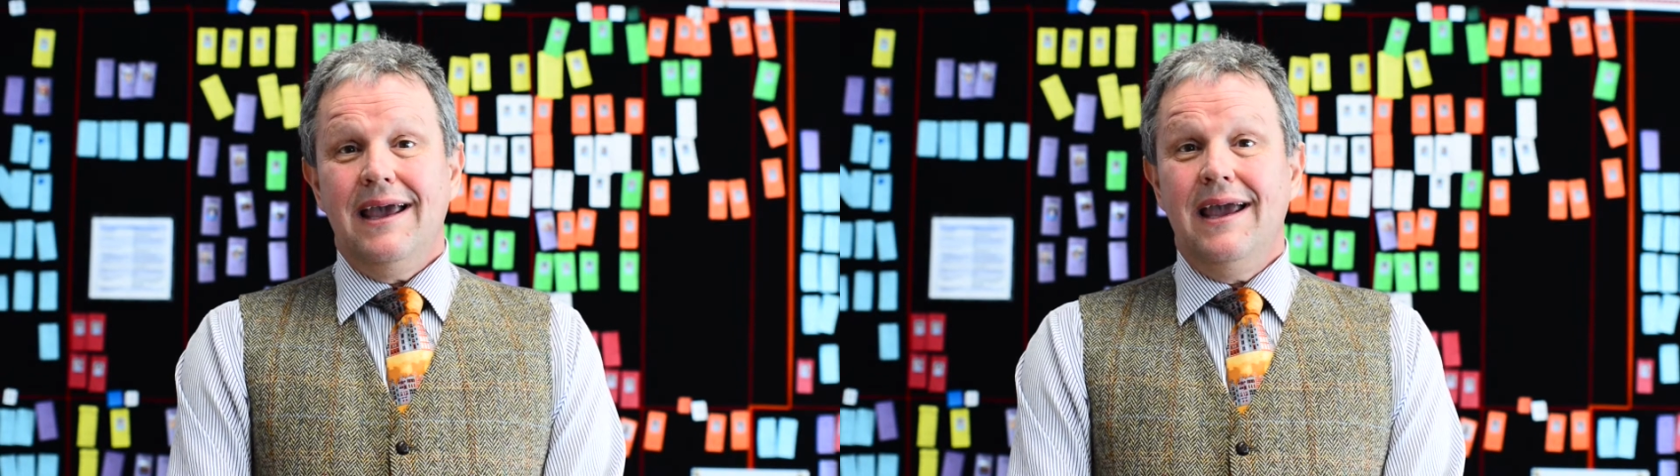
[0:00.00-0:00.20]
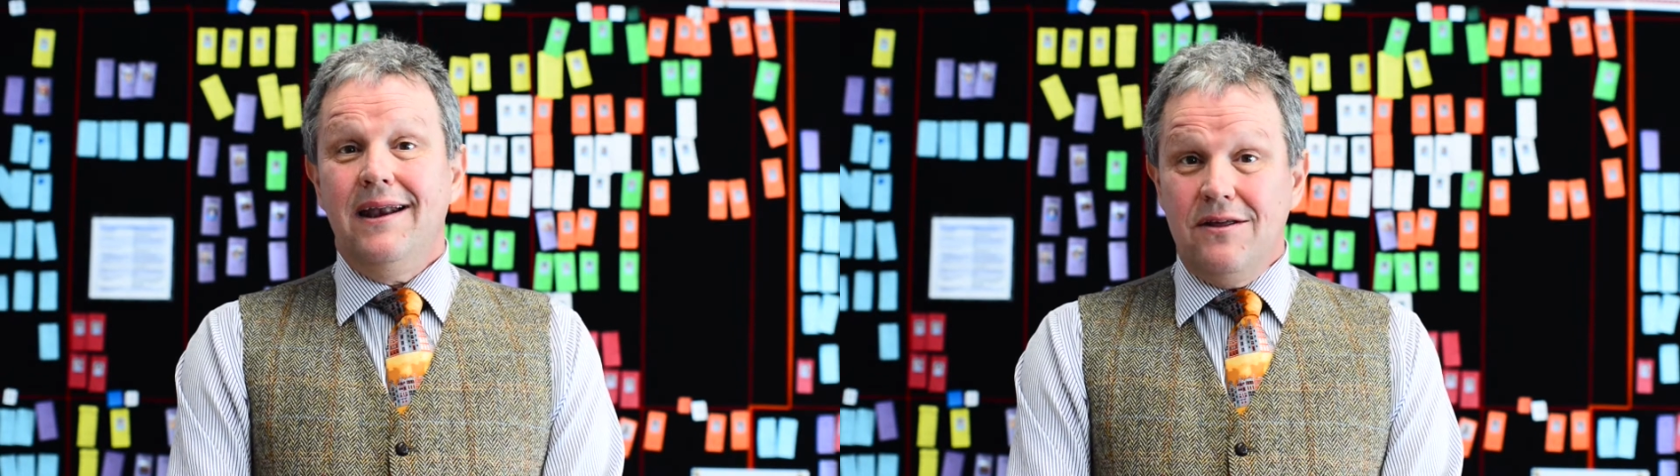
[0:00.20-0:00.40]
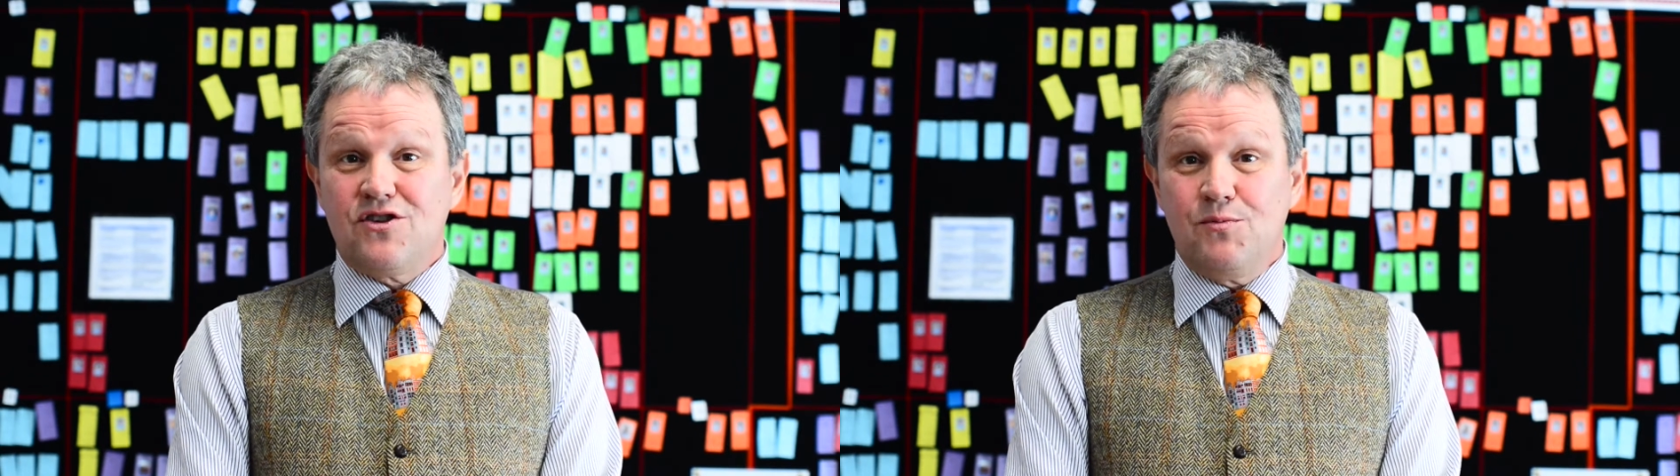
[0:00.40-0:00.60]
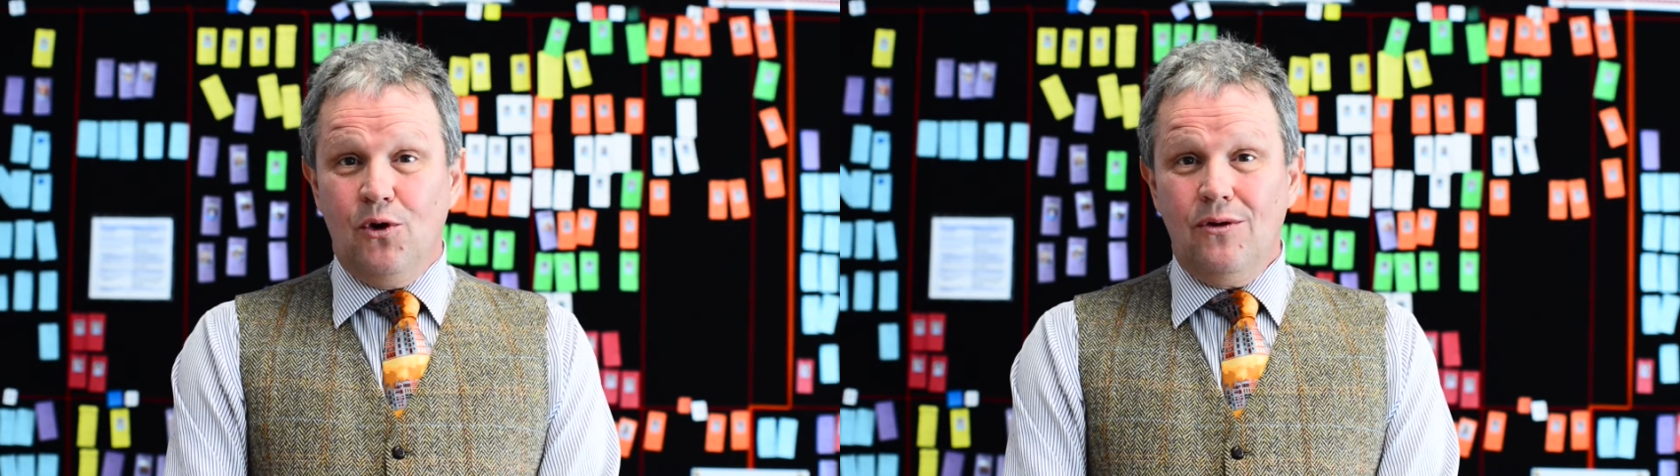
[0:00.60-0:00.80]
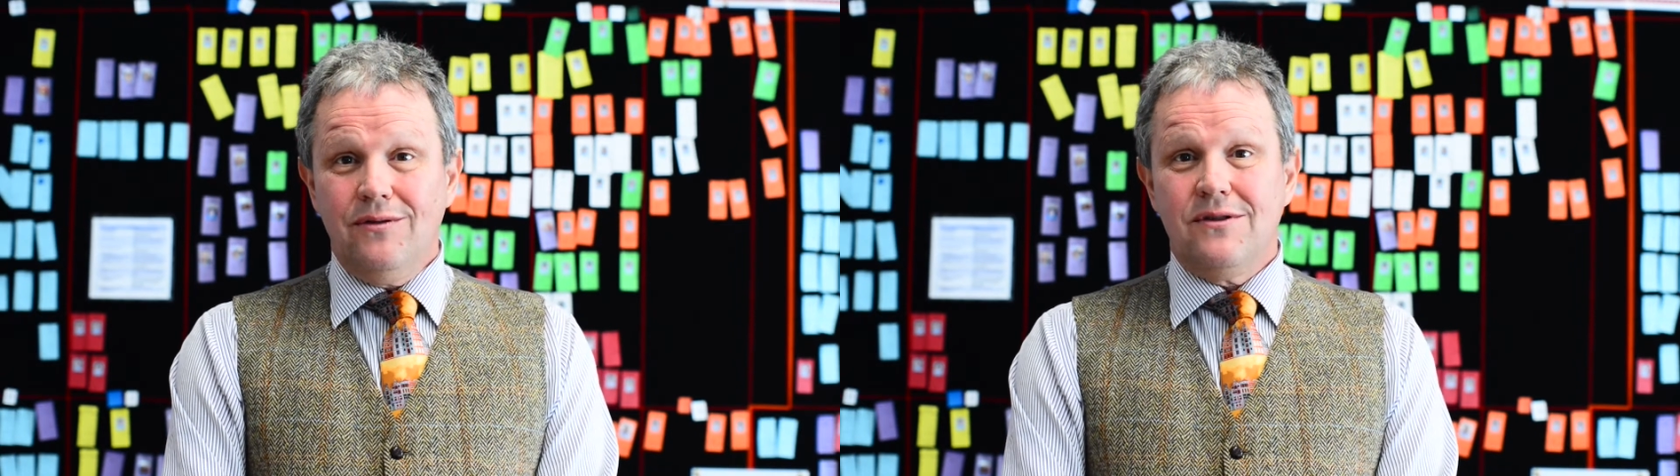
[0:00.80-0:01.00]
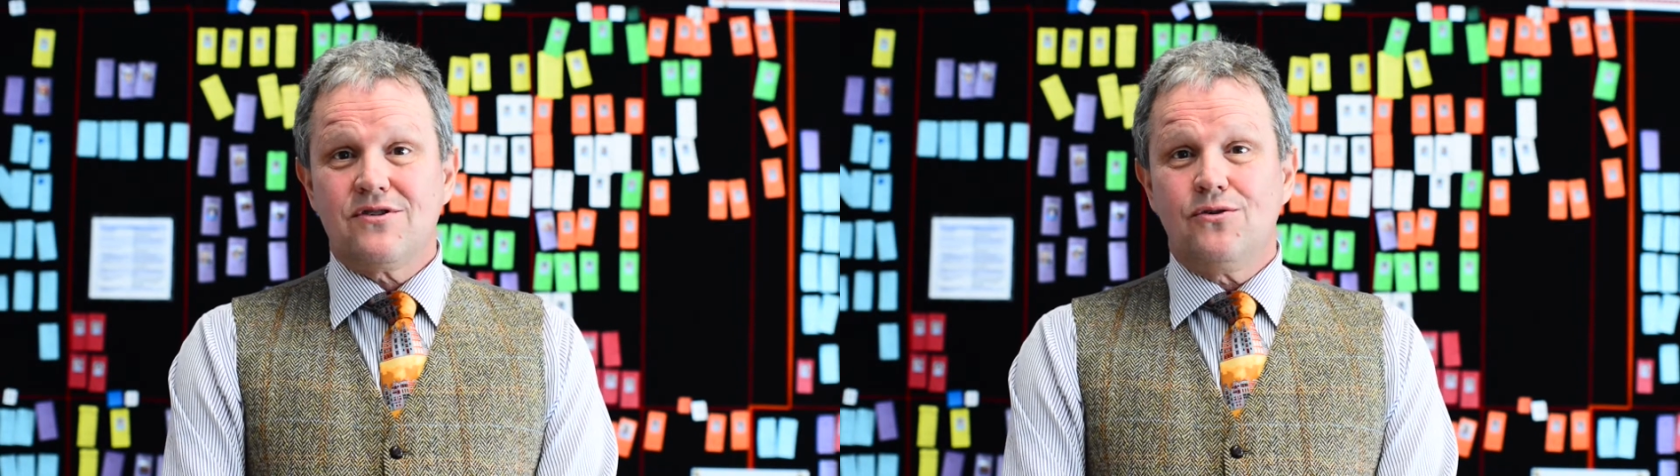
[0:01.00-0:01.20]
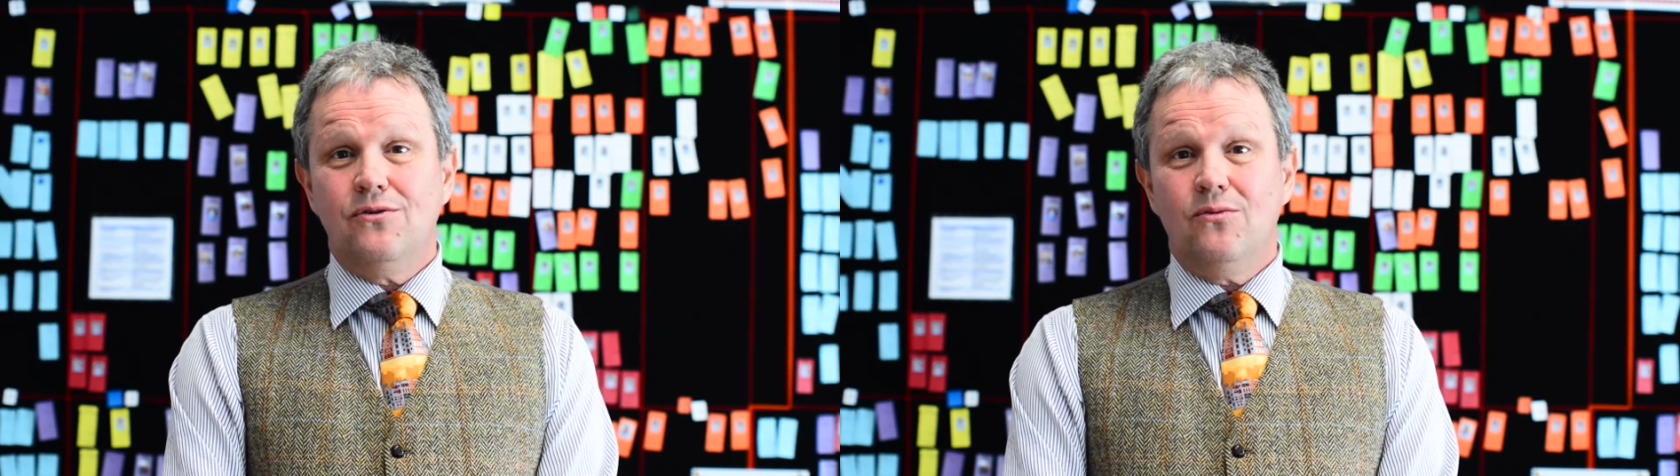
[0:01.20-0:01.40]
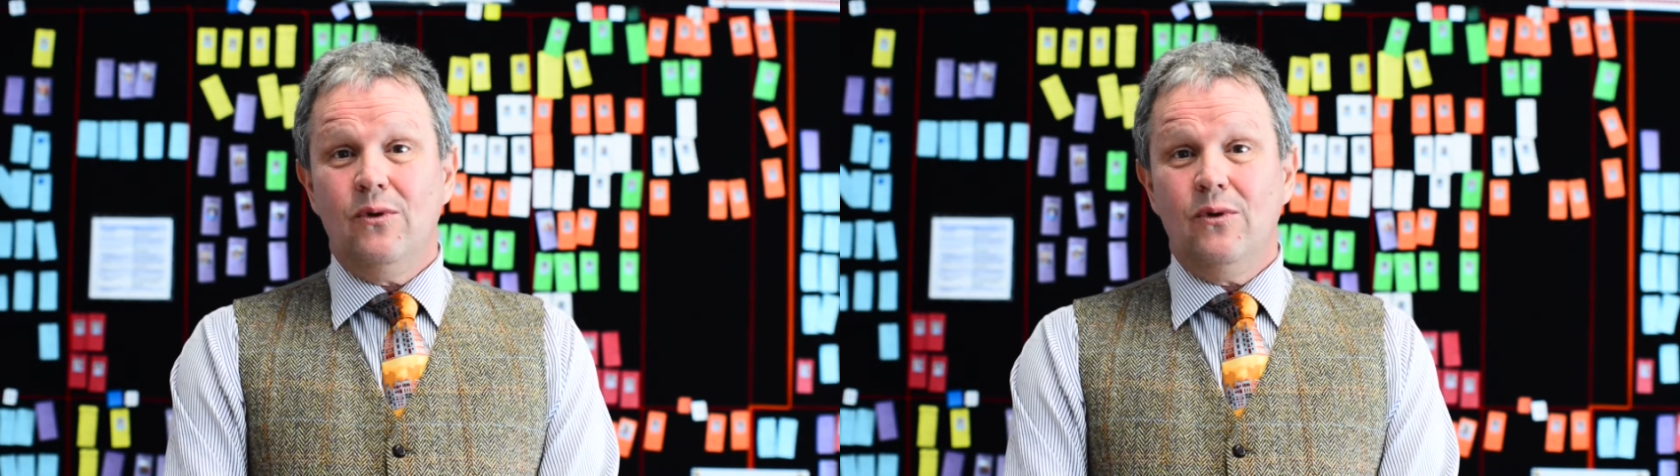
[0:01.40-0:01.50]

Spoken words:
It is small, the school.